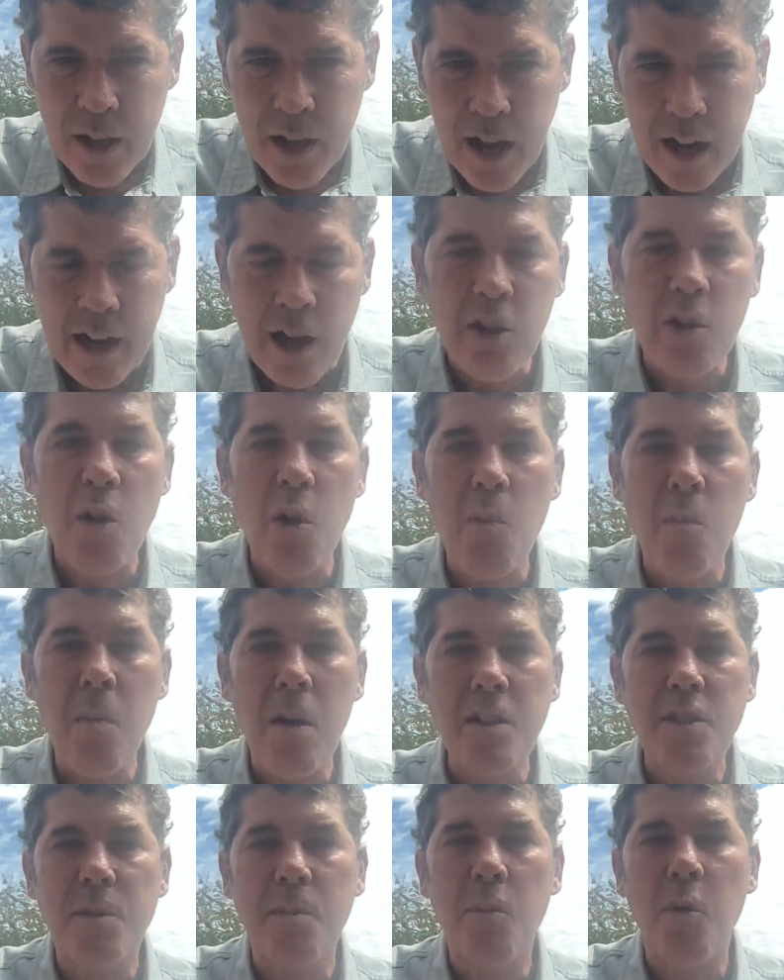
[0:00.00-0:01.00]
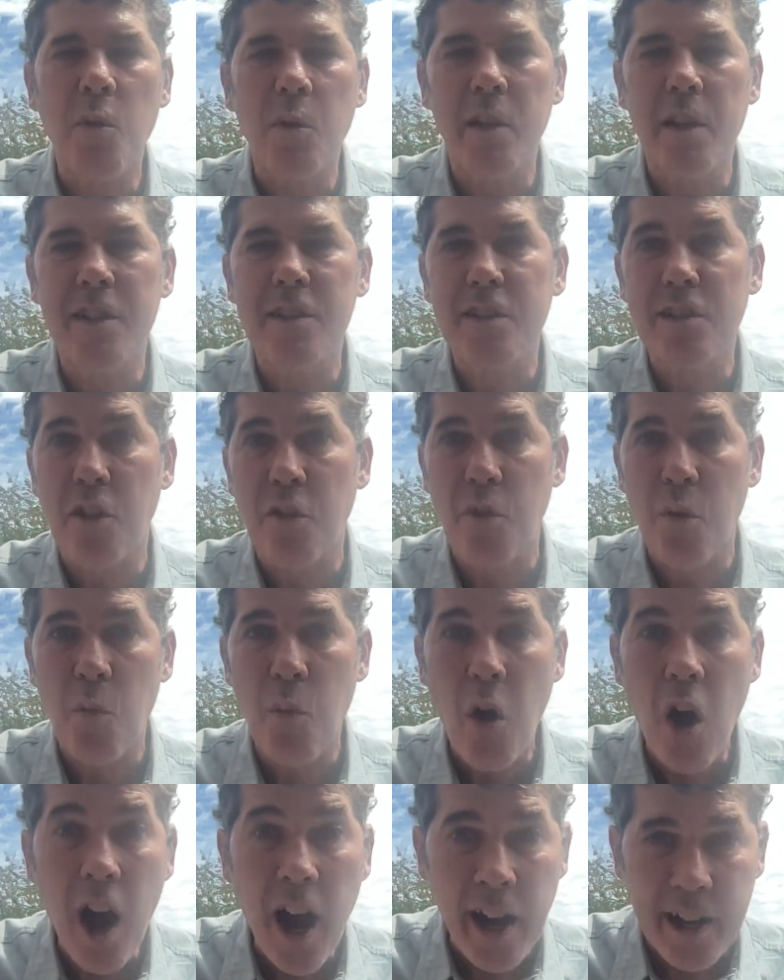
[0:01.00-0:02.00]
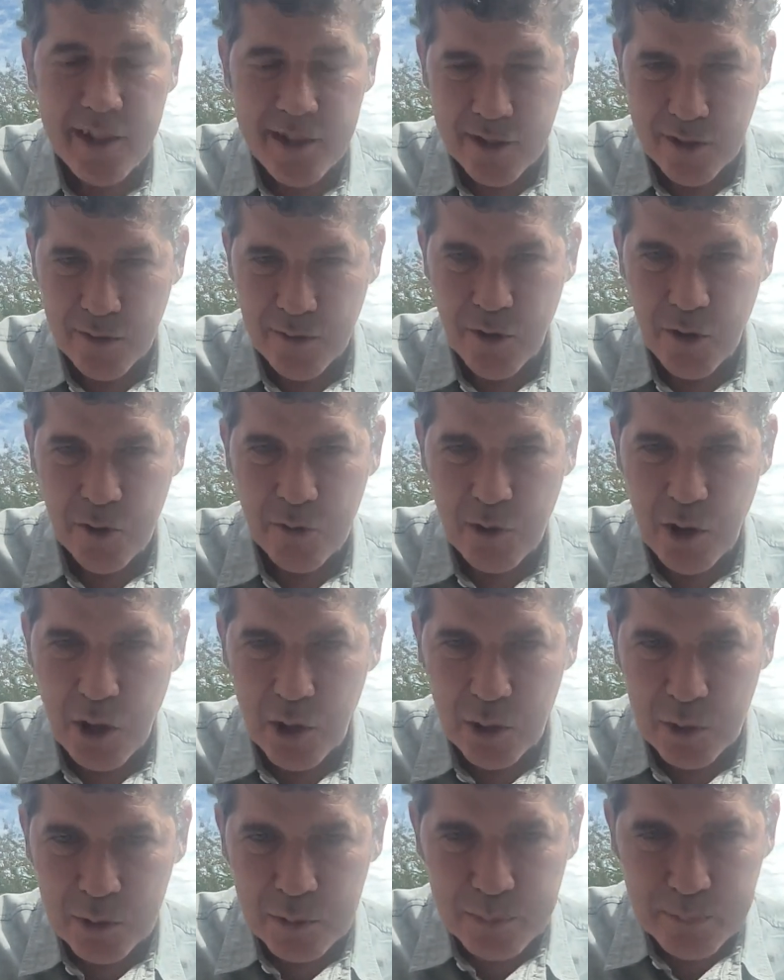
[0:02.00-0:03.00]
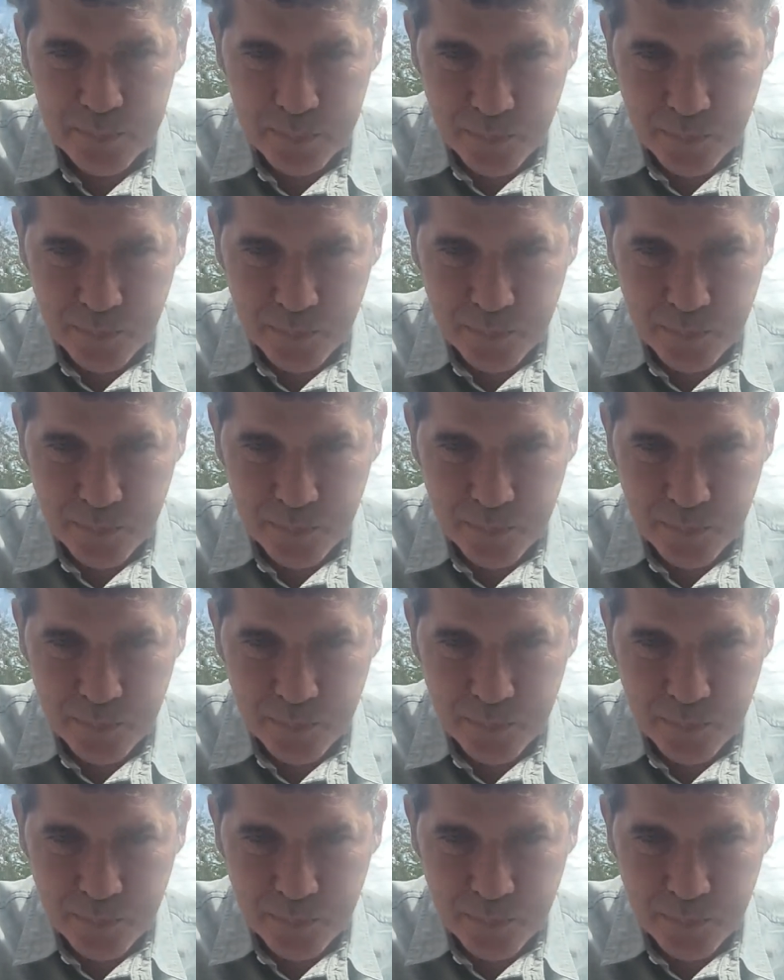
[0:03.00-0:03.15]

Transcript: And I'll go much more into the whys of The Road